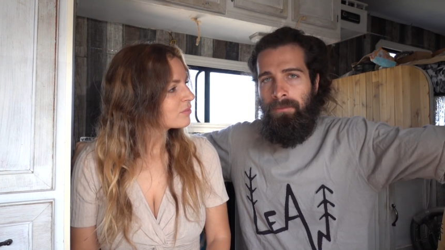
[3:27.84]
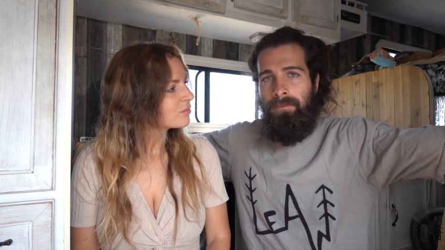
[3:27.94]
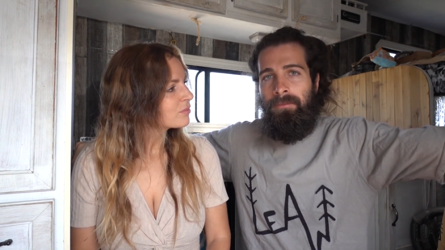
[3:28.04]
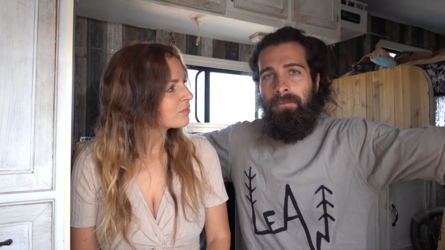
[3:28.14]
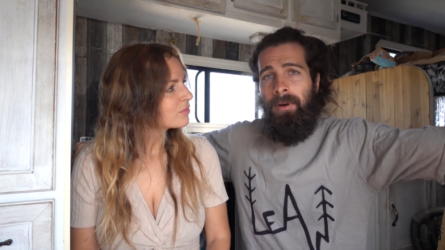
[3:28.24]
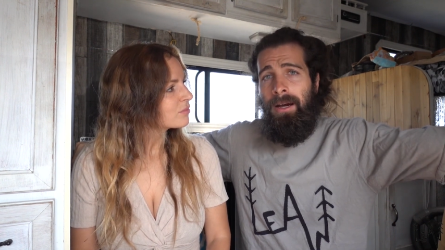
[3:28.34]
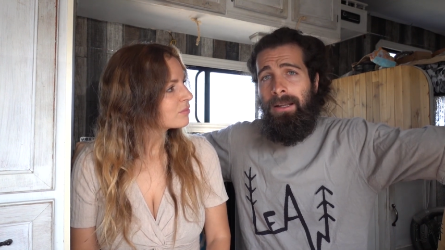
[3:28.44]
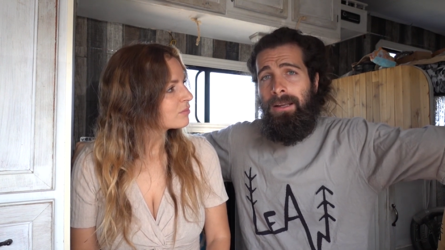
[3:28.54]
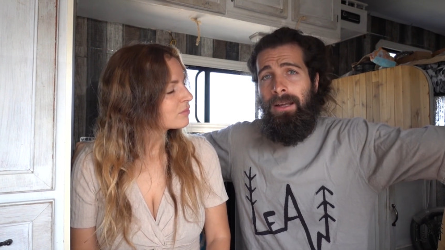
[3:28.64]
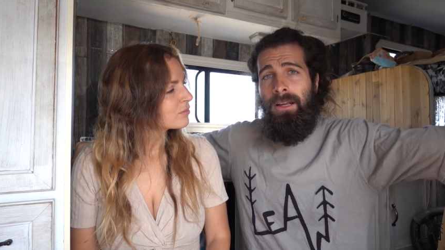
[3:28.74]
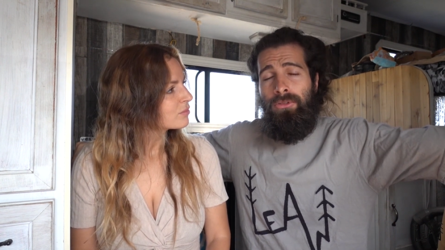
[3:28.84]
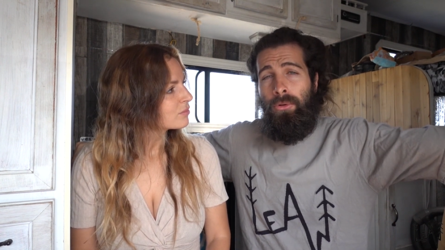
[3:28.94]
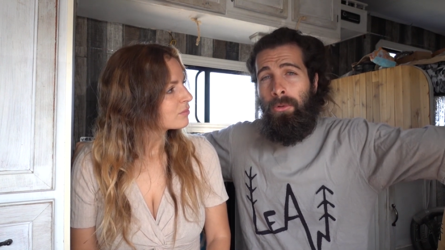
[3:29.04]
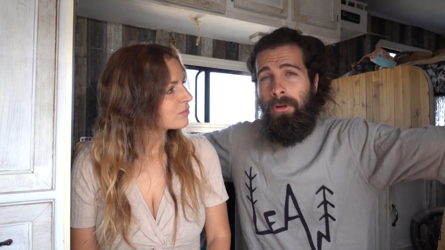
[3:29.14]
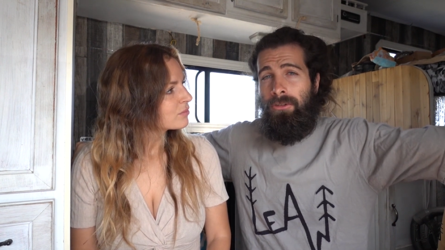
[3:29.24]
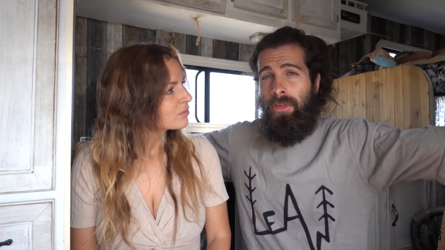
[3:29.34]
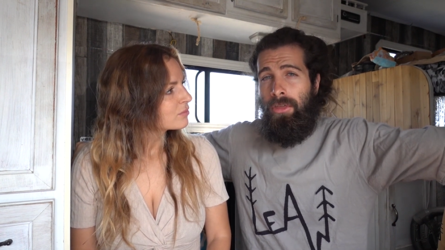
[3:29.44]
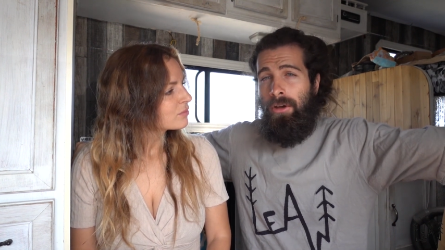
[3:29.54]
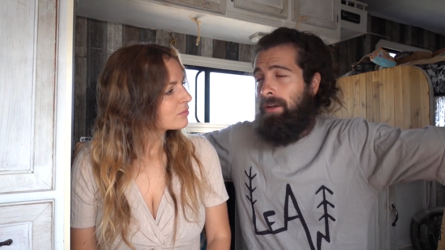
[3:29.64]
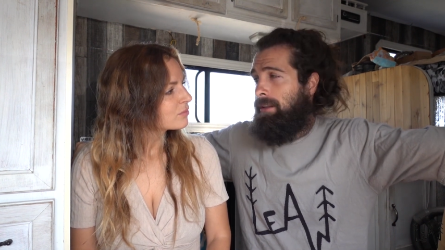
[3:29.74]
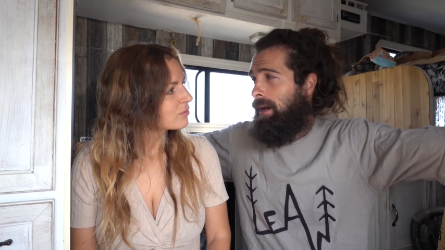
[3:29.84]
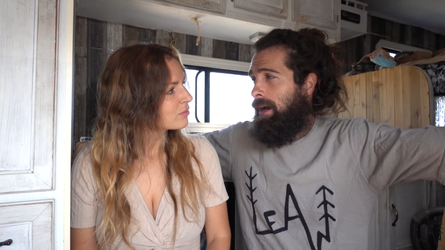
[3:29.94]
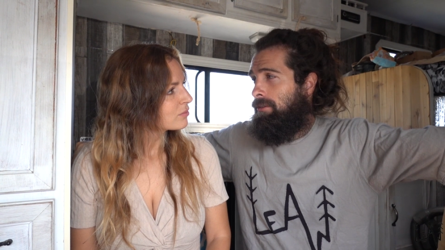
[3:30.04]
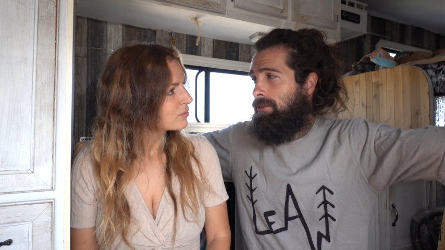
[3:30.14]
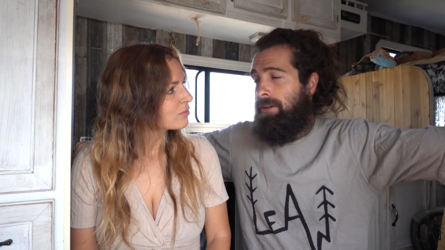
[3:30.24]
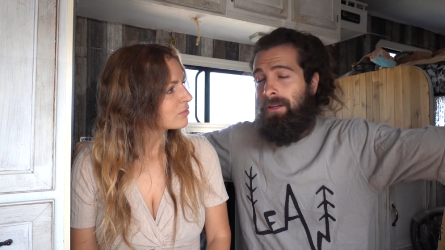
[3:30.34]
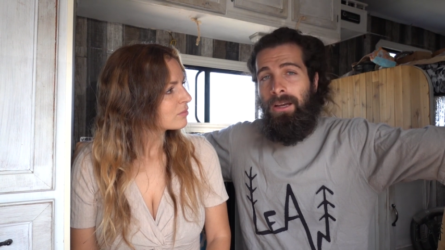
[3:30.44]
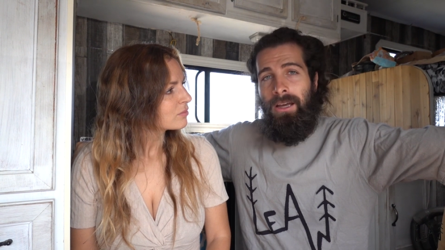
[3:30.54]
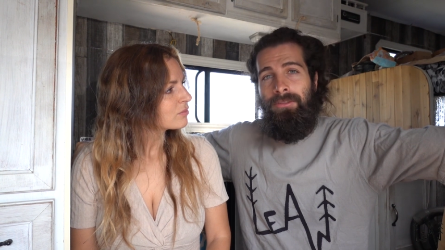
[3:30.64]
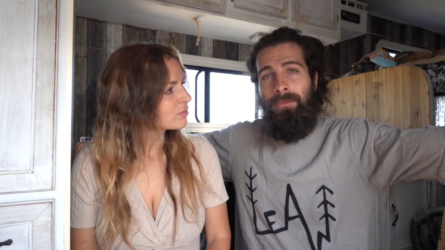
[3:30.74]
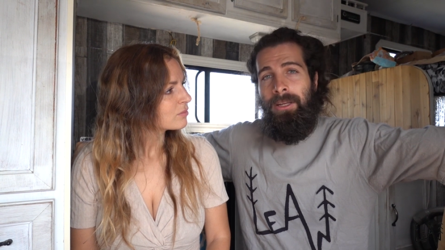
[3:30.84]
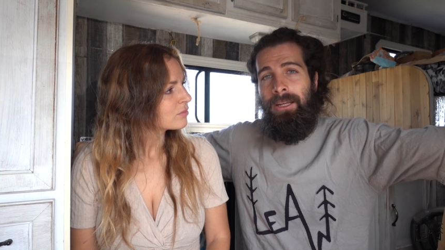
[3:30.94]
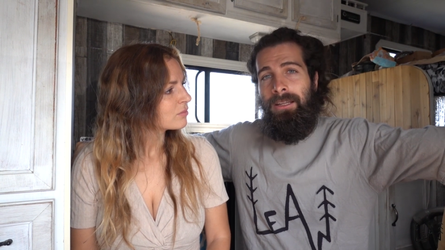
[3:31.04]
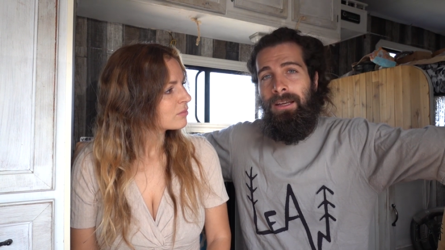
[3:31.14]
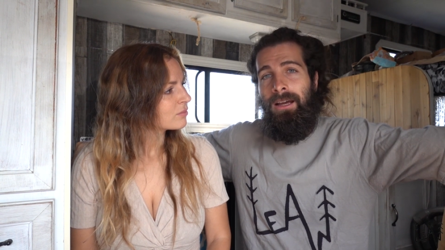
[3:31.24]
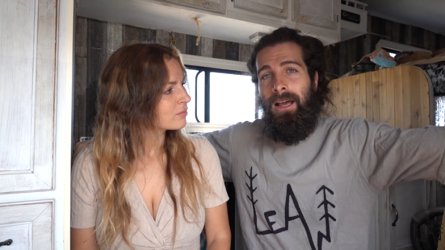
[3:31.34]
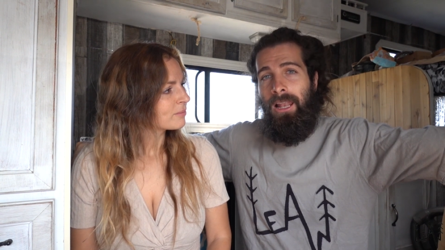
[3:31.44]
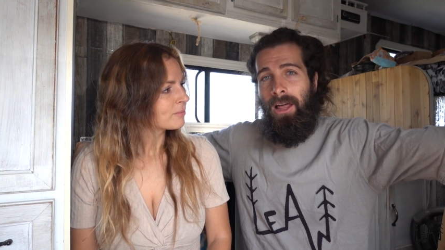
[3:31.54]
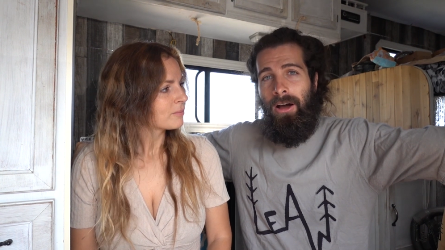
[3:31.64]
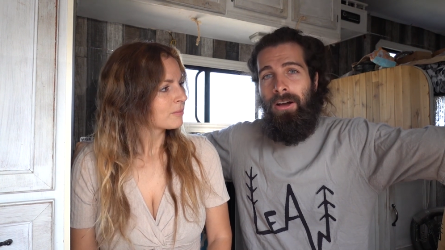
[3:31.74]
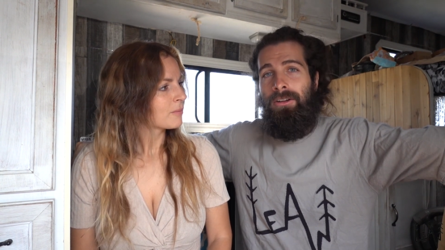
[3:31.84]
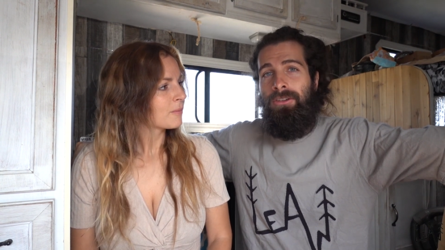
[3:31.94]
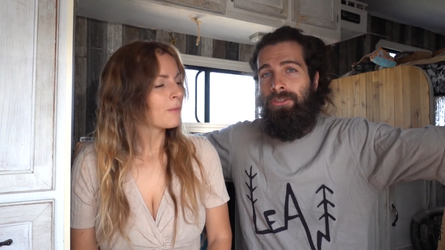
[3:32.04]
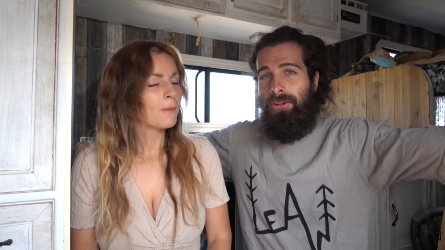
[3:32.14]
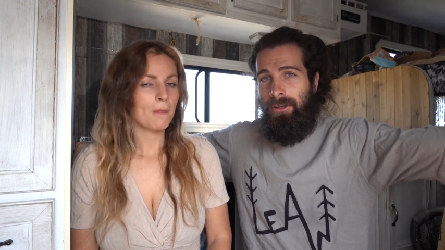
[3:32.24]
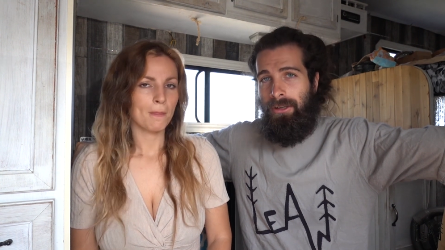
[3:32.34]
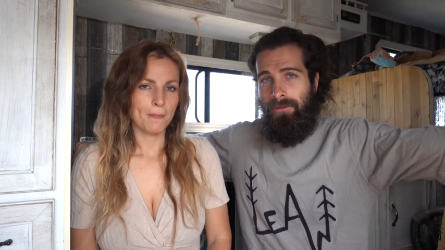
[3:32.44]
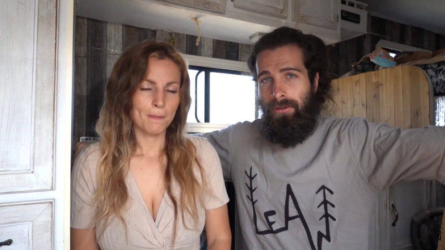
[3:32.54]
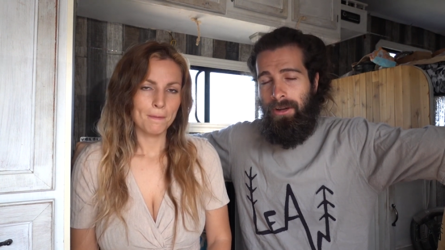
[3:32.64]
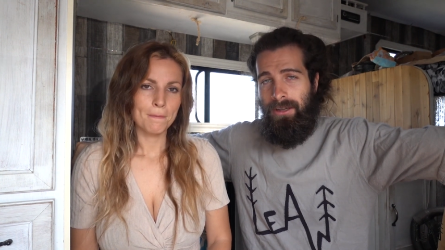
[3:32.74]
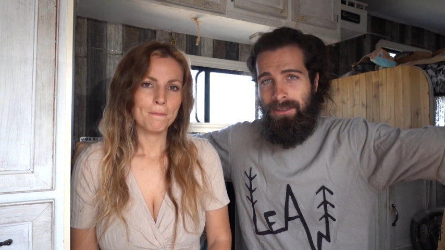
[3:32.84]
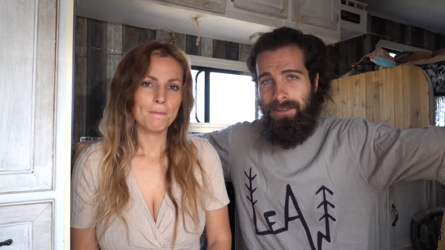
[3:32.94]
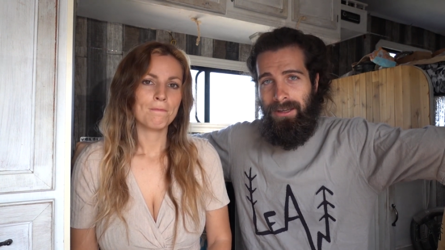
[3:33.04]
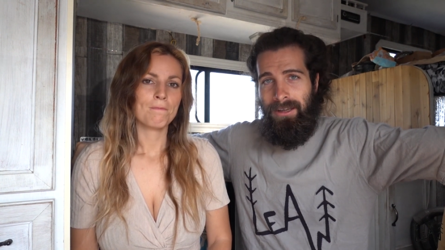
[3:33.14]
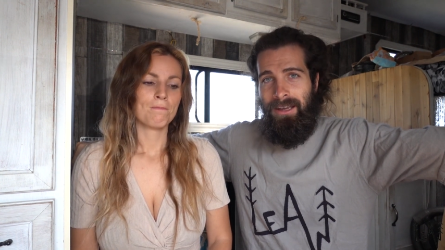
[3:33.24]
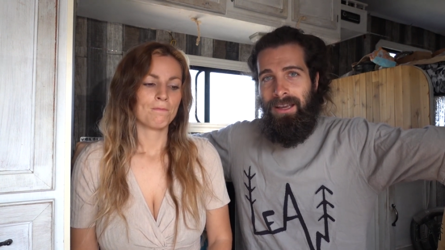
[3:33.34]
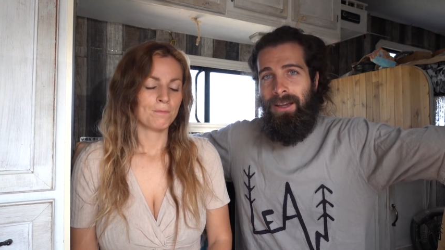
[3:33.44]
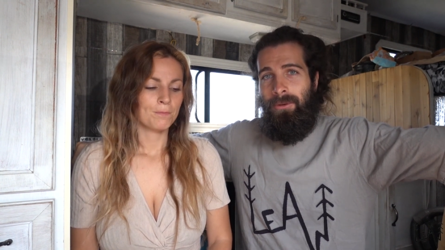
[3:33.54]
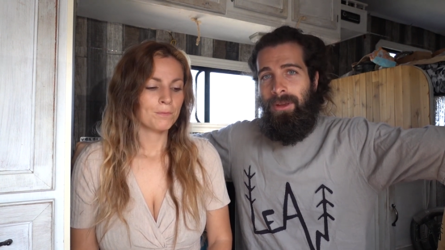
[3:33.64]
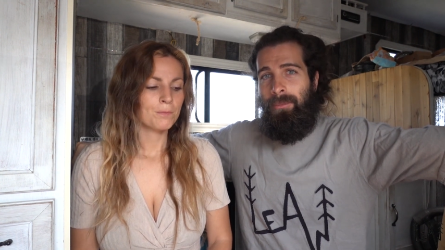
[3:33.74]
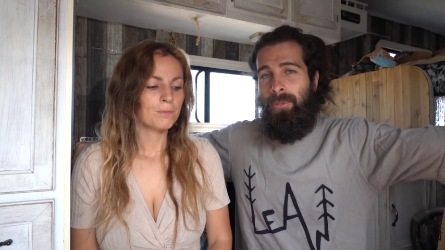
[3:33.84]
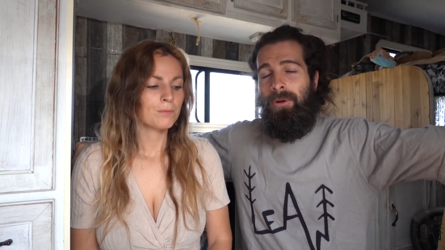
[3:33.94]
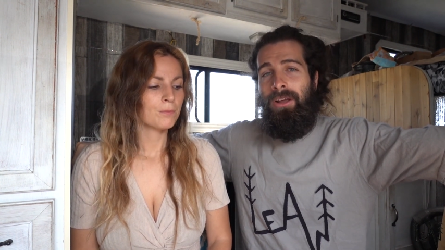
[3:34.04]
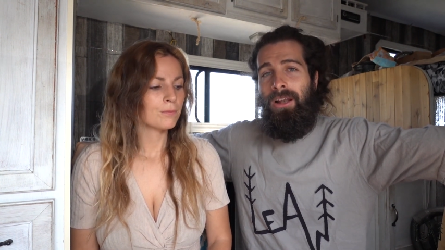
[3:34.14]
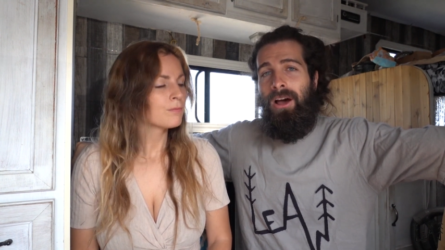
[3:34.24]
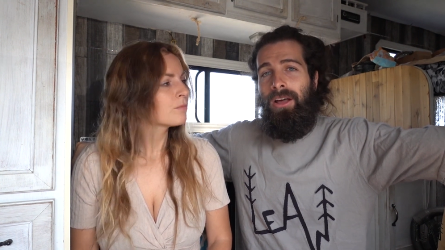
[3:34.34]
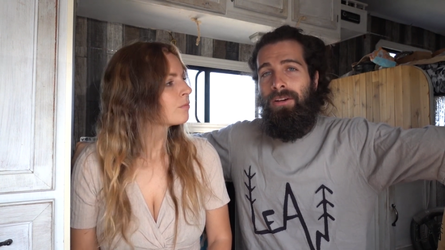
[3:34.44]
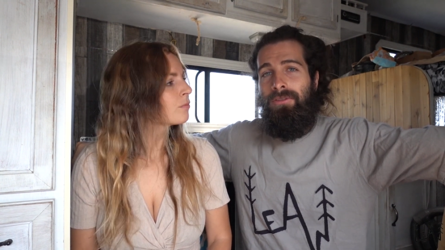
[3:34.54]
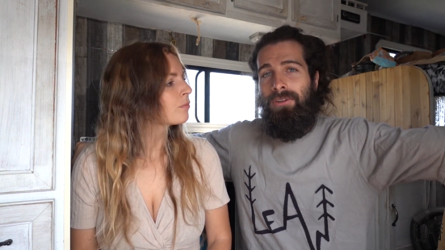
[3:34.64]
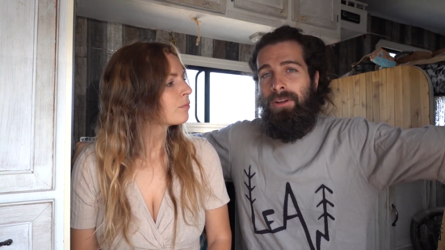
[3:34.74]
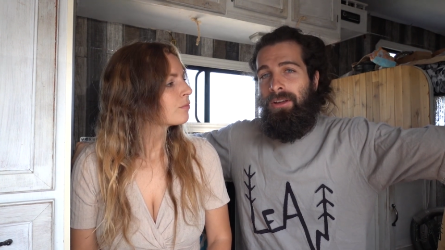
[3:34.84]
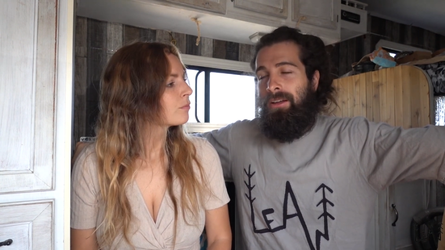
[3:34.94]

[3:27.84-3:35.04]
Speaker 1: but to reach 30,000 has been a long journey for us. Uh, we put a lot of